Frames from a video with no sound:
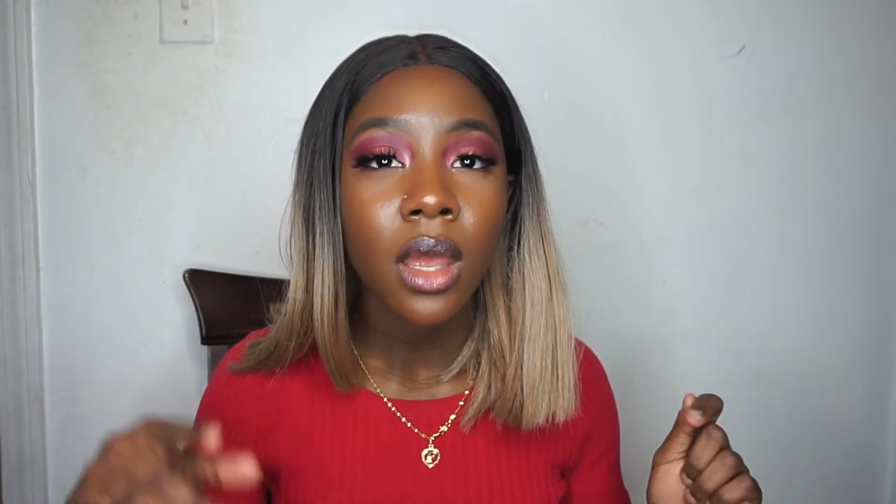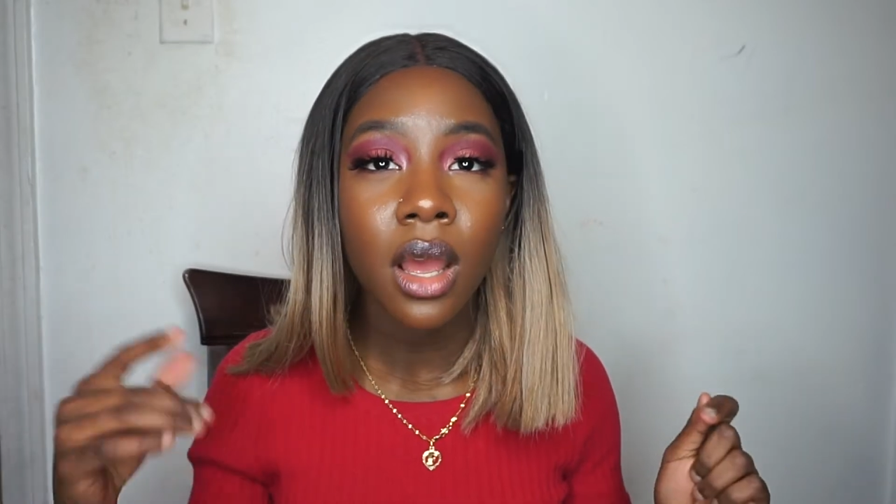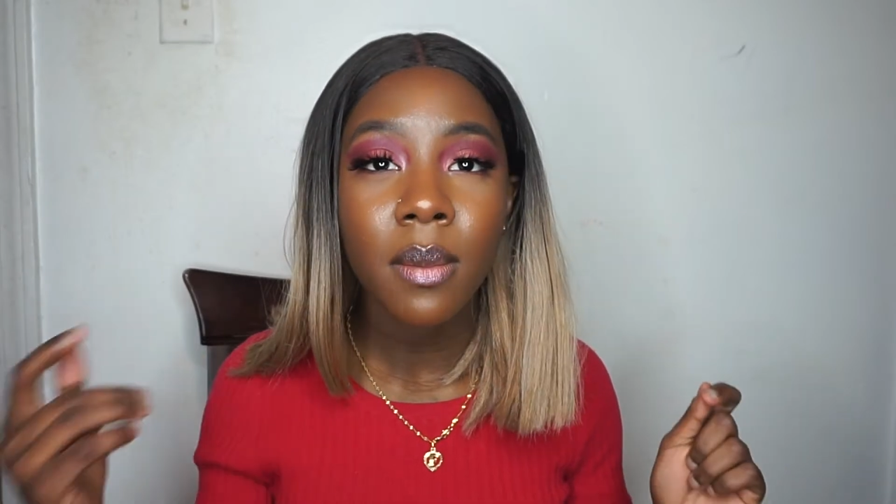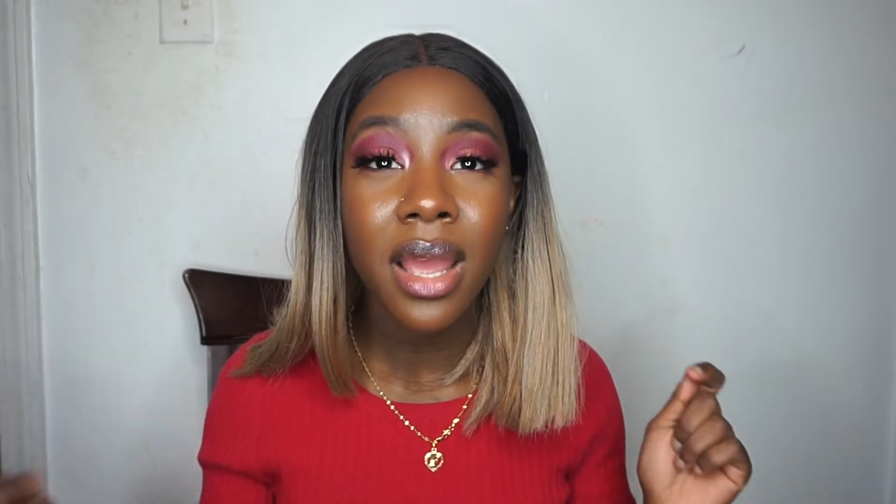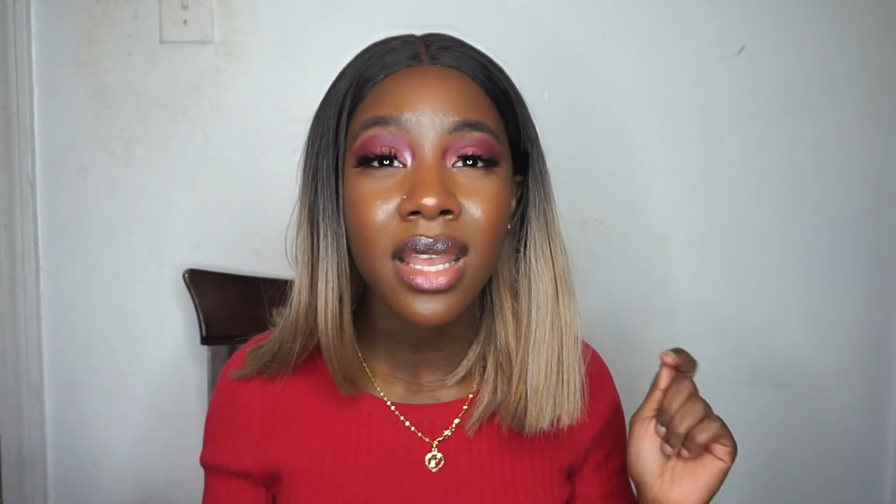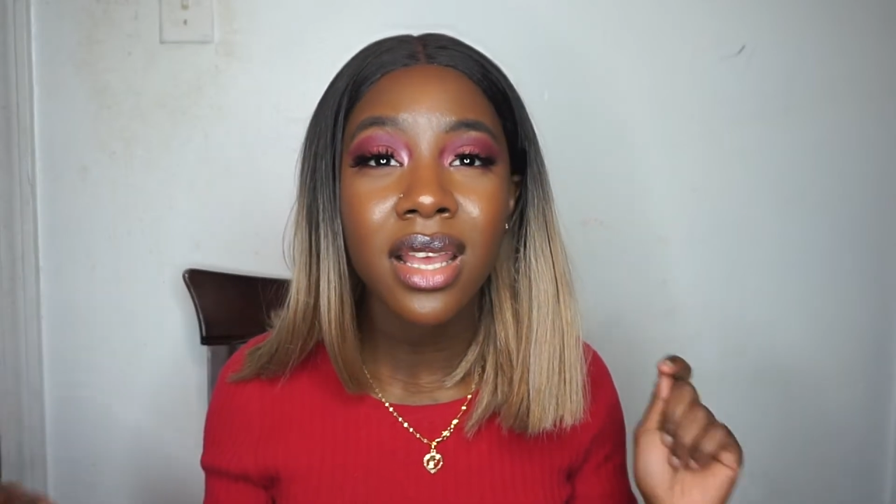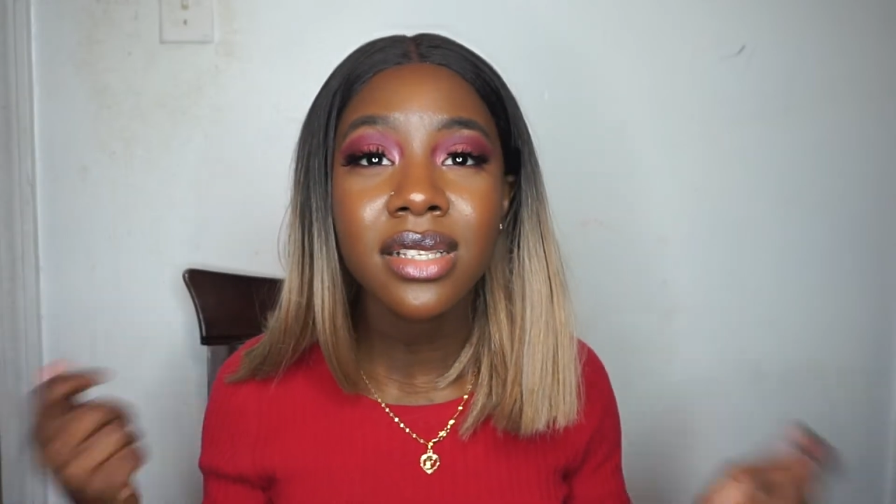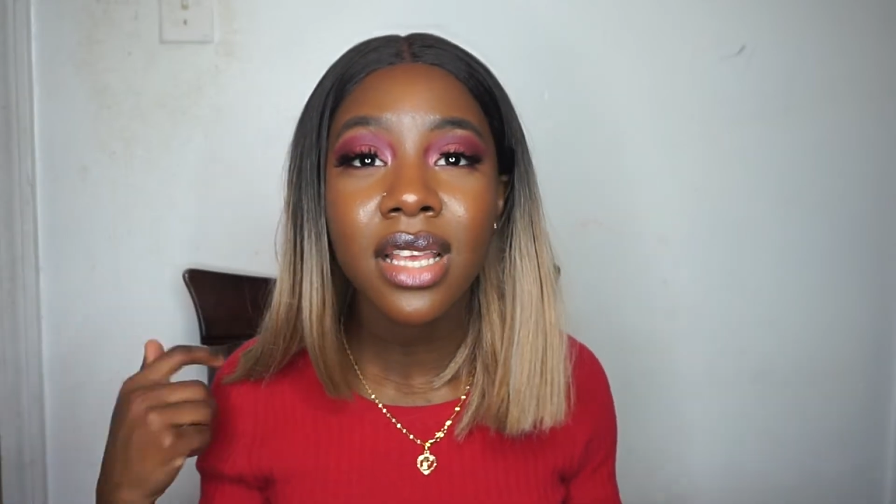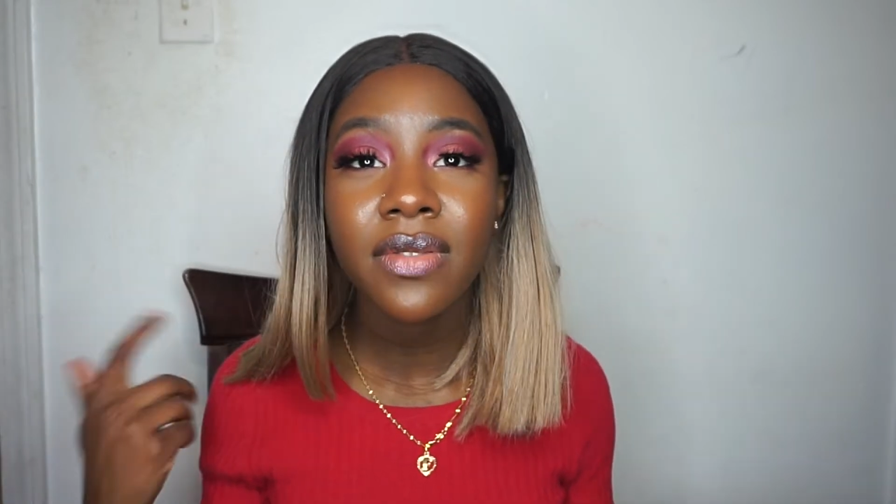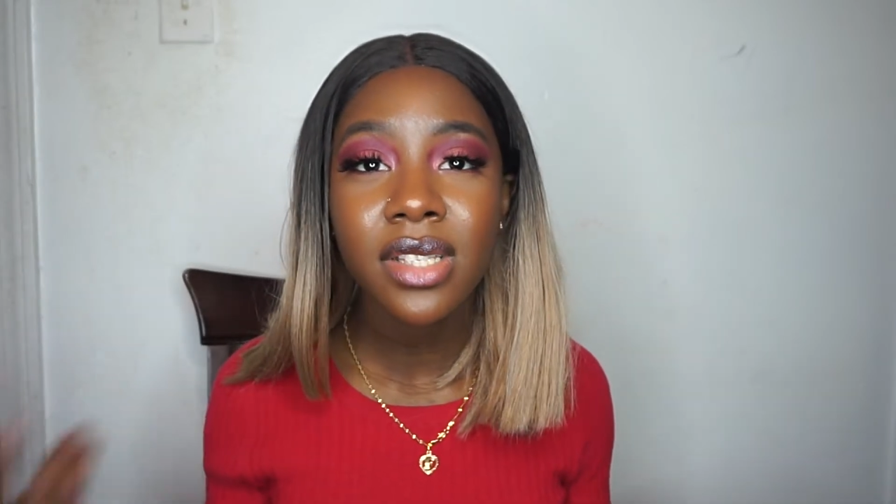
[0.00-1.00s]
I
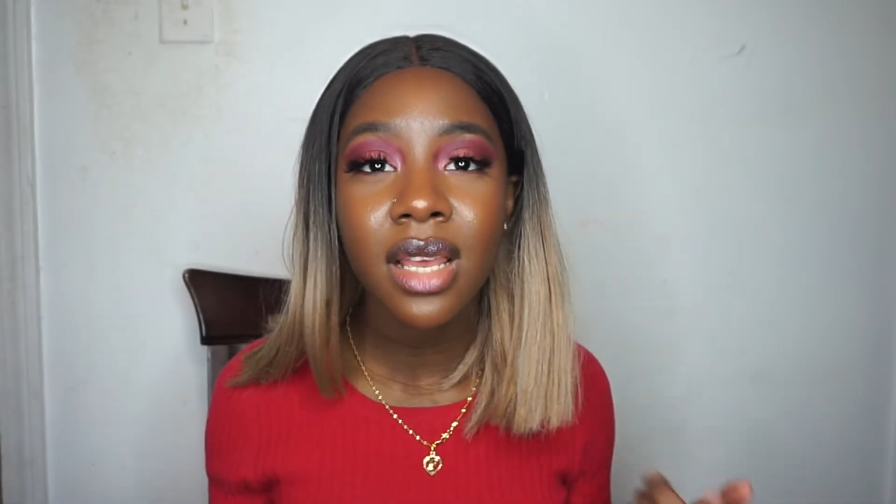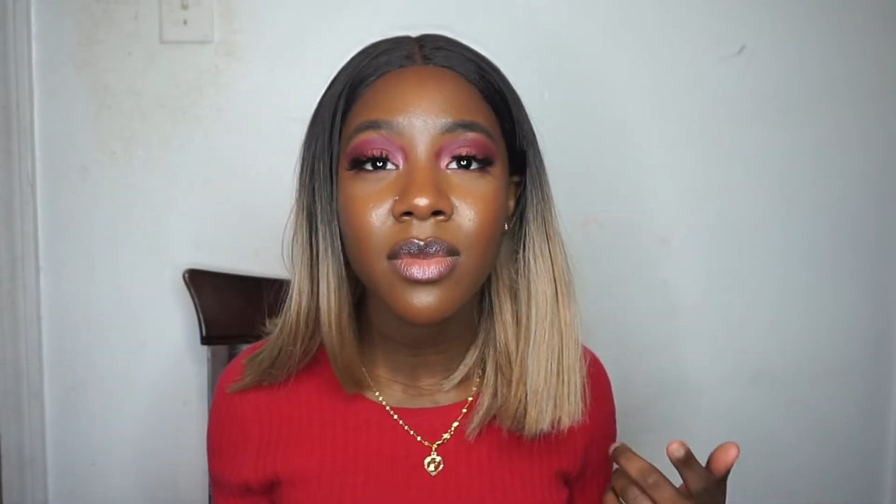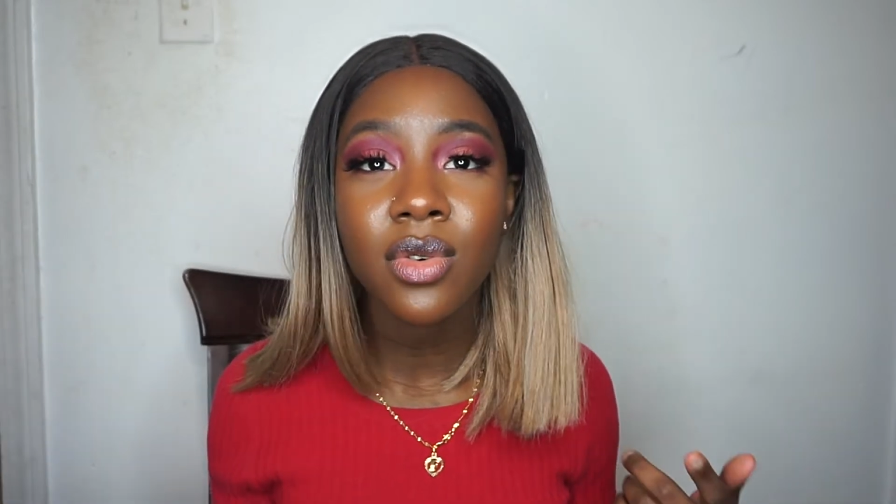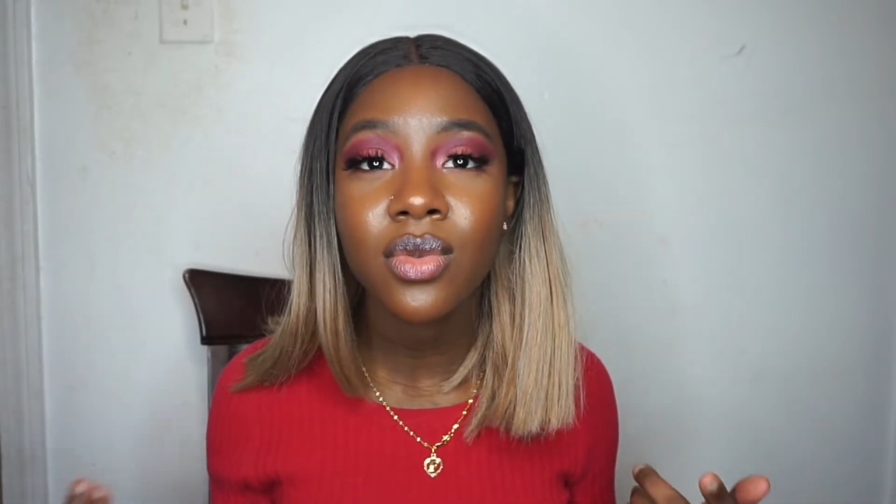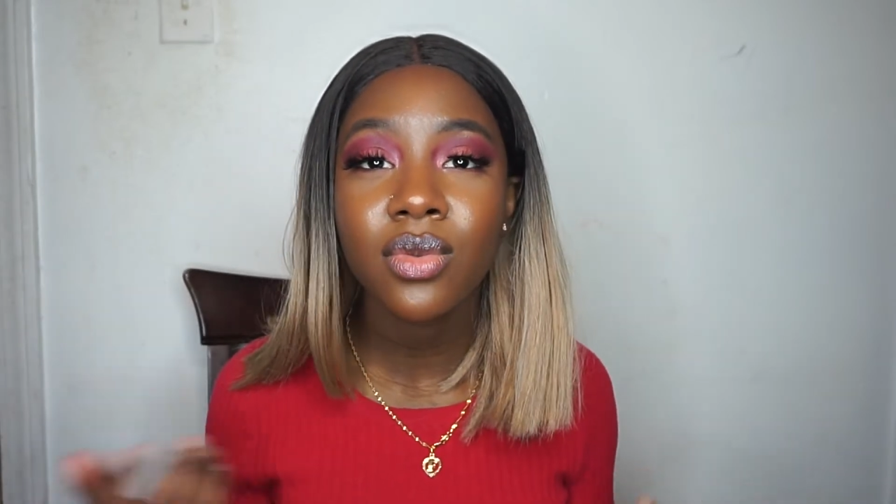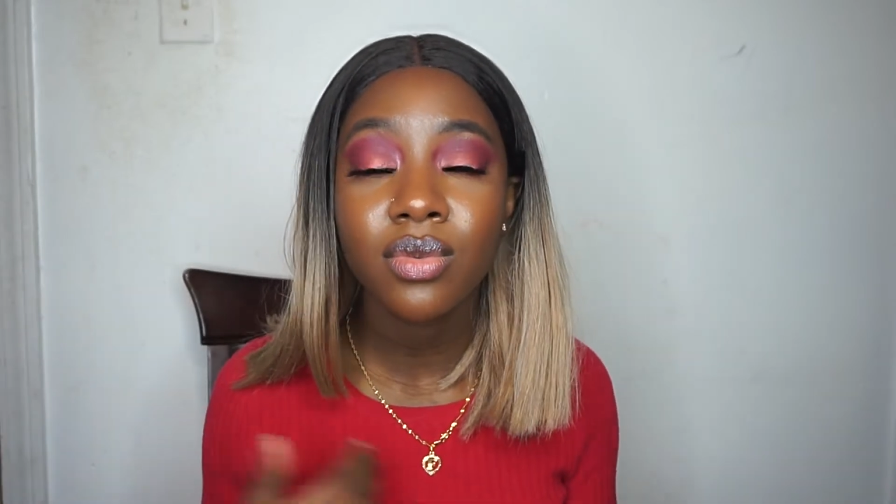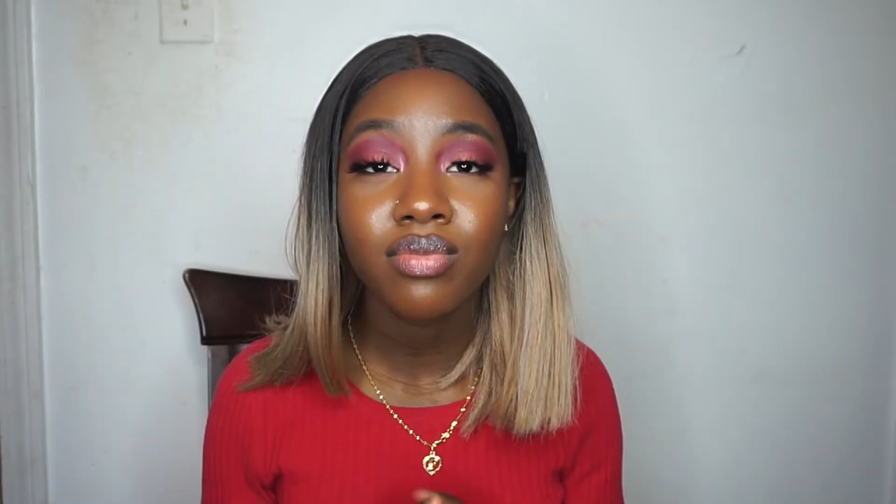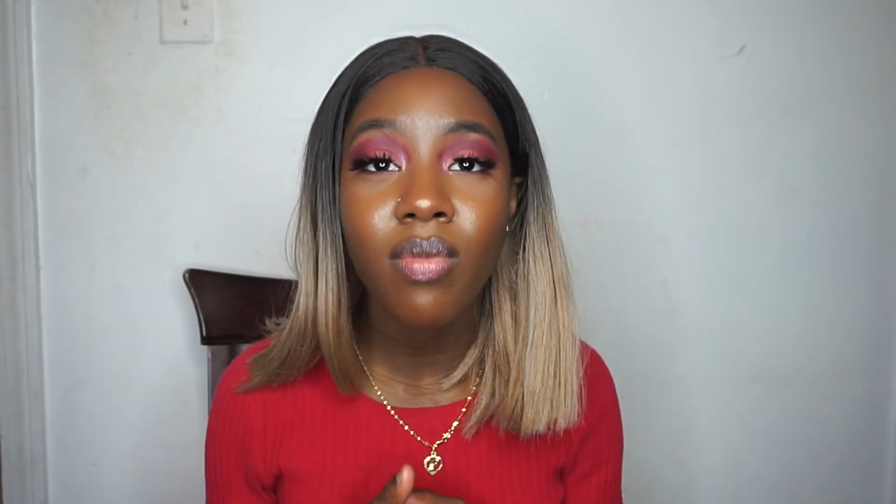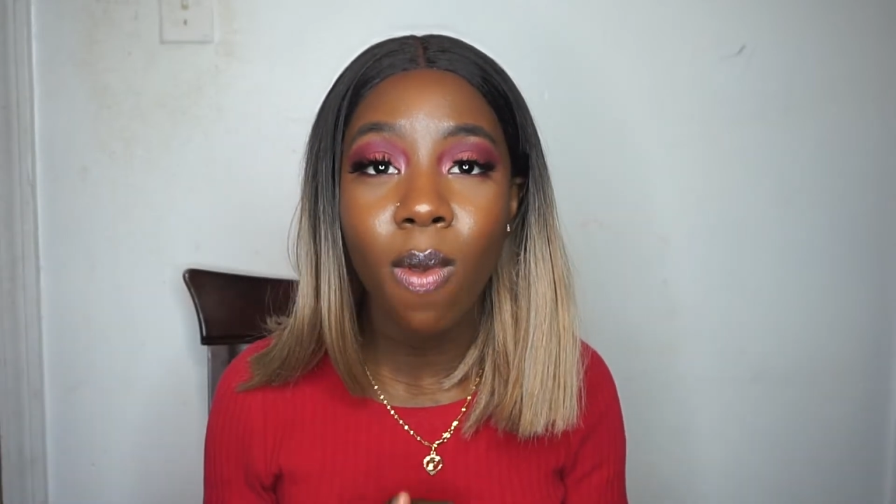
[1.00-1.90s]
guess every time you